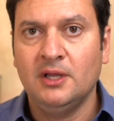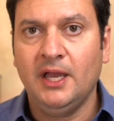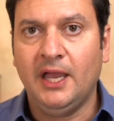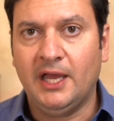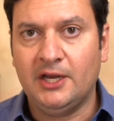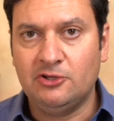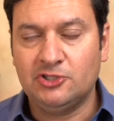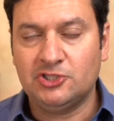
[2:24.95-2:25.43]

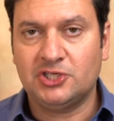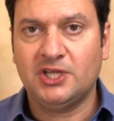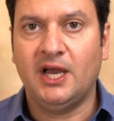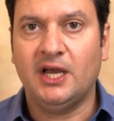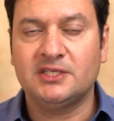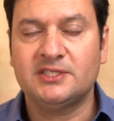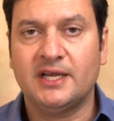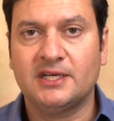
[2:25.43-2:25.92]
and you should
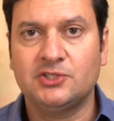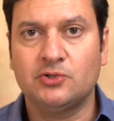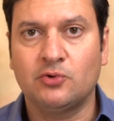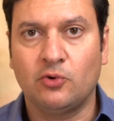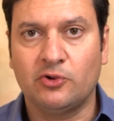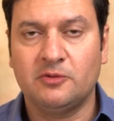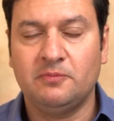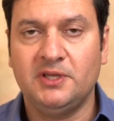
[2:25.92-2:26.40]
contact your
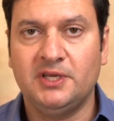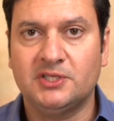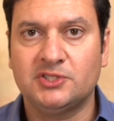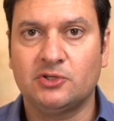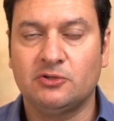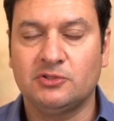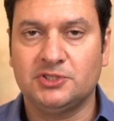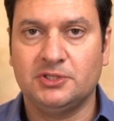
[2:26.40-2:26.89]
orthopedic
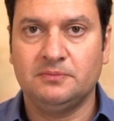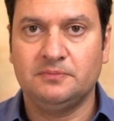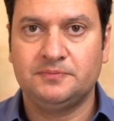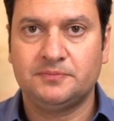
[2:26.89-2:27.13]
surgeon.